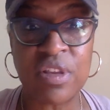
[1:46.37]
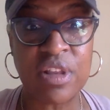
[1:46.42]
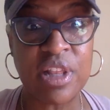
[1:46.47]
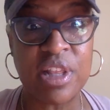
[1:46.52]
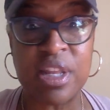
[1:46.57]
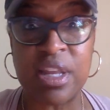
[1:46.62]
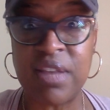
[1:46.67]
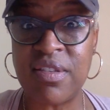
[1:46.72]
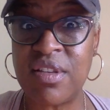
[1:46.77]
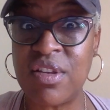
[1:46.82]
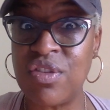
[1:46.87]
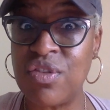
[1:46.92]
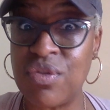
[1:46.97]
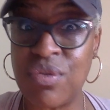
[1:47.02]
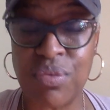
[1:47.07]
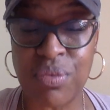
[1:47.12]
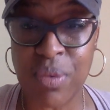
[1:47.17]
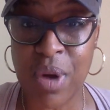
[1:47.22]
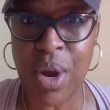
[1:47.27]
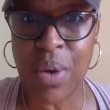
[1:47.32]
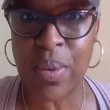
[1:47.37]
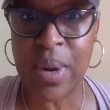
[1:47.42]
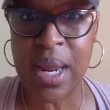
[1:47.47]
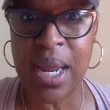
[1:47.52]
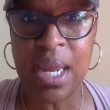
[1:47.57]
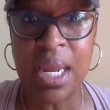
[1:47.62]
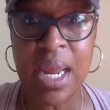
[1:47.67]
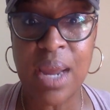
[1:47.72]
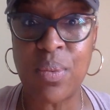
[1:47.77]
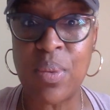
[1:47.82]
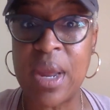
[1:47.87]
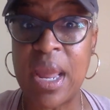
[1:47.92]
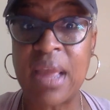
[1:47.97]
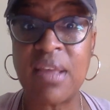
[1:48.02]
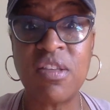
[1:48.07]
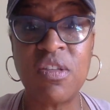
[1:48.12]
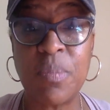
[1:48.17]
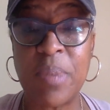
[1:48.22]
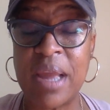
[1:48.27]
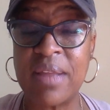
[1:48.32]
The list is growing, and we
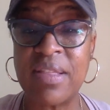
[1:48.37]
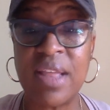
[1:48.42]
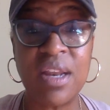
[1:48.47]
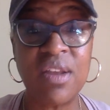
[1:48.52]
expect